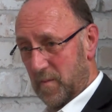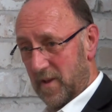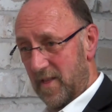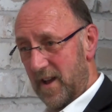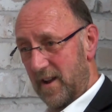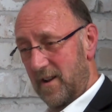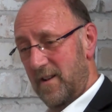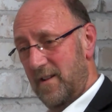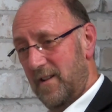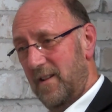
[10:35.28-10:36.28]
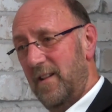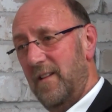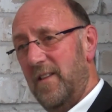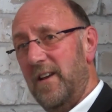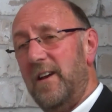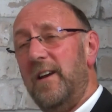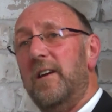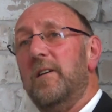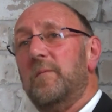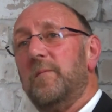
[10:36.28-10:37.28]
but then
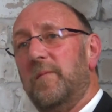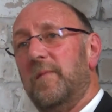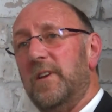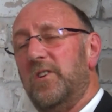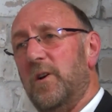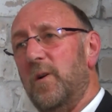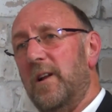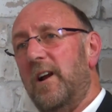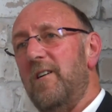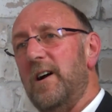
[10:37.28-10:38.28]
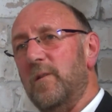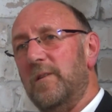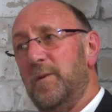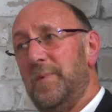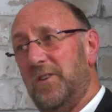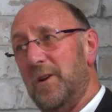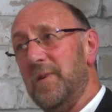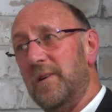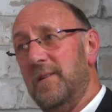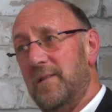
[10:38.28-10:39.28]
they they sold the ground to
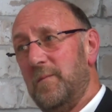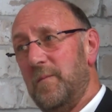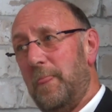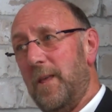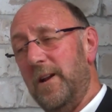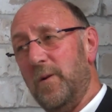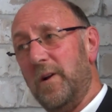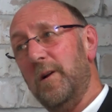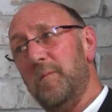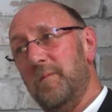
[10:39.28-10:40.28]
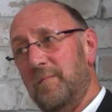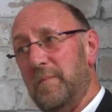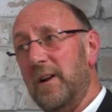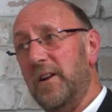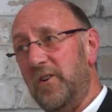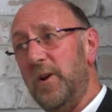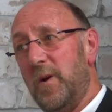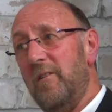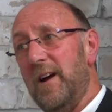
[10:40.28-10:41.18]
Persimmon, and they were going to build a new